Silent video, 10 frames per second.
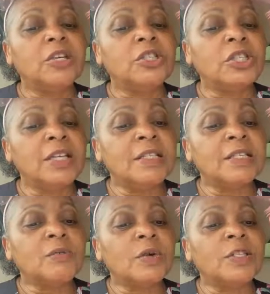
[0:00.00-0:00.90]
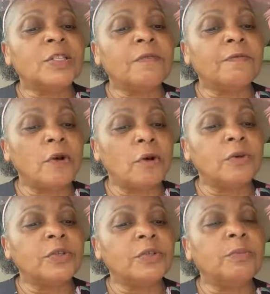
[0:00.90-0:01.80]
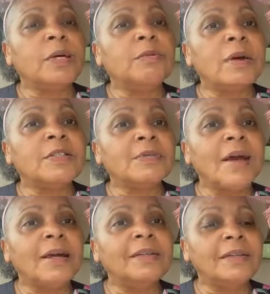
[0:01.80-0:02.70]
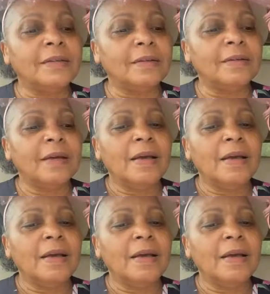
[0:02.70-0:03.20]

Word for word: Jesus was the first to be resurrected.